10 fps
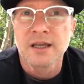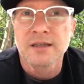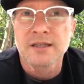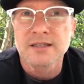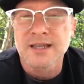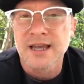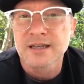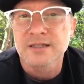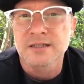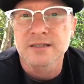in these
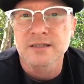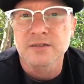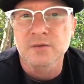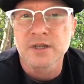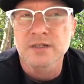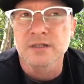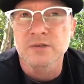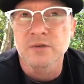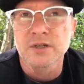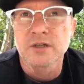anxious
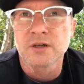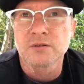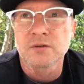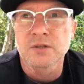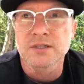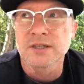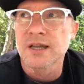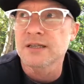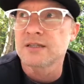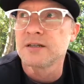situations where you don't know what's
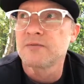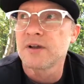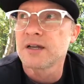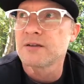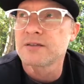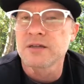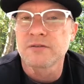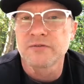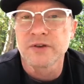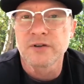next and you find
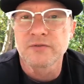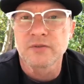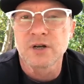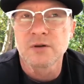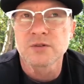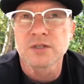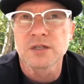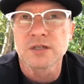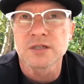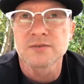yourself fearful, I want you
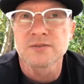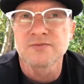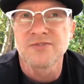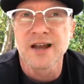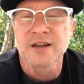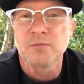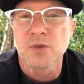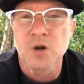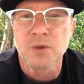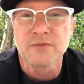to just find a
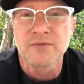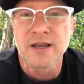moment,